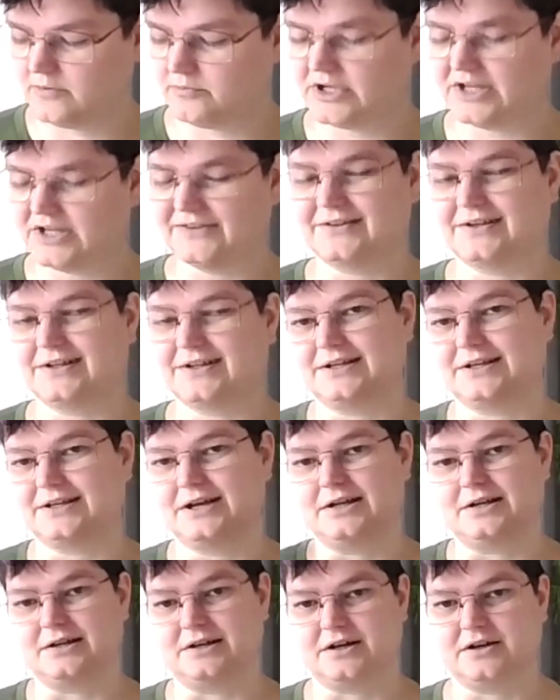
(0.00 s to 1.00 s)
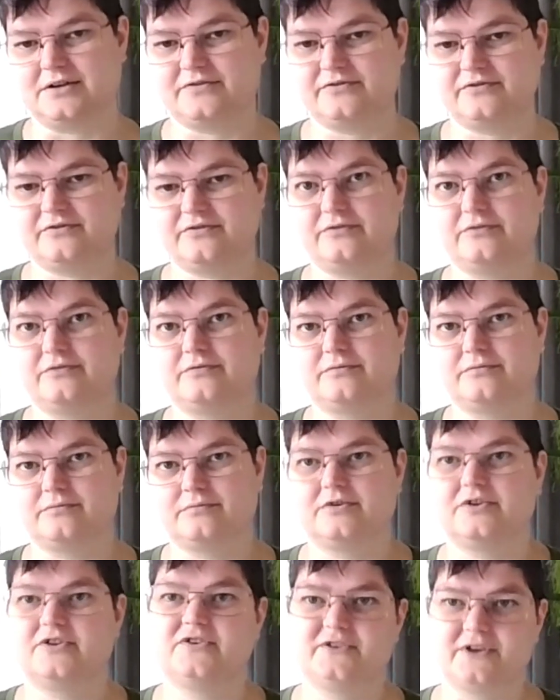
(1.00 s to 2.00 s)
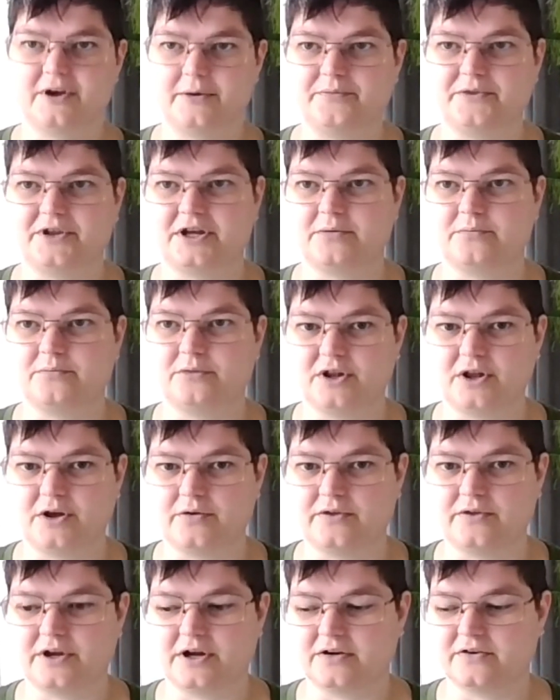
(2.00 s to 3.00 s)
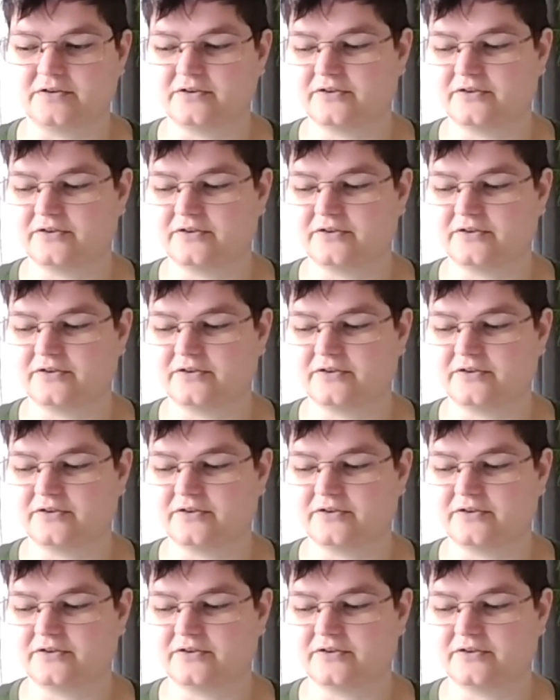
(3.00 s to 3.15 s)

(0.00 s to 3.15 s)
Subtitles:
but it's going to cut off something below there.